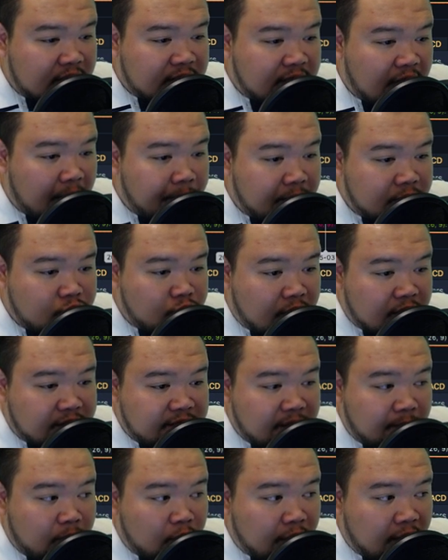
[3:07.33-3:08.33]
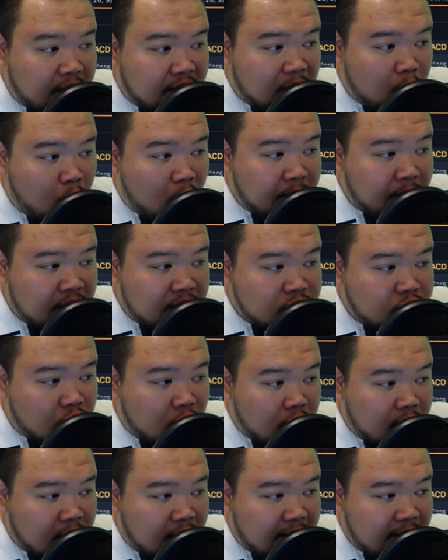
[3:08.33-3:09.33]
up on the top, as you can see, I'm looking at the one
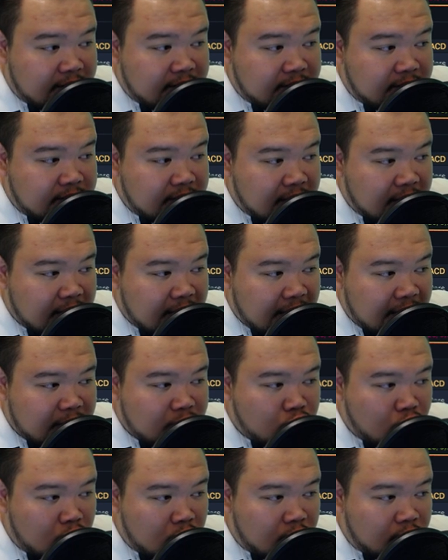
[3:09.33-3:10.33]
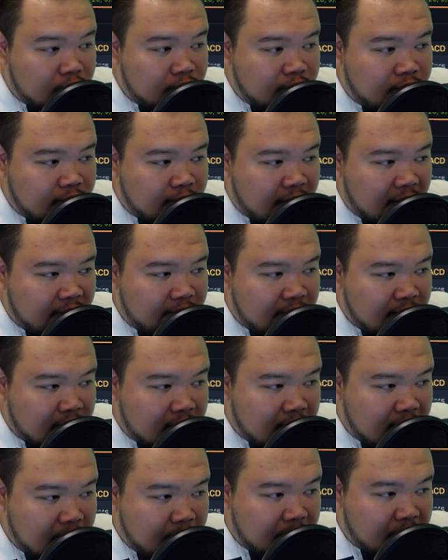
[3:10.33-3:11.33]
minute chart, and it's it's sort of
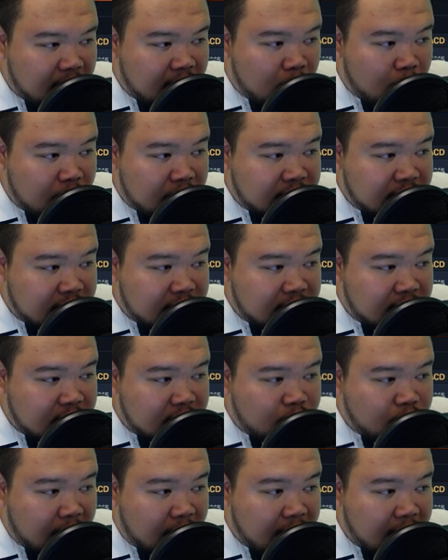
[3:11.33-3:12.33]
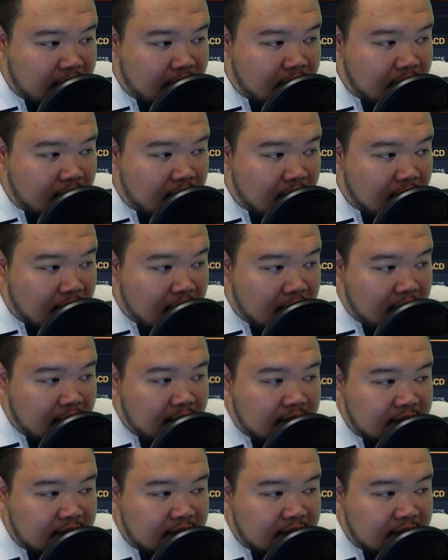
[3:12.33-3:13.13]
having a little bit of a resistance right here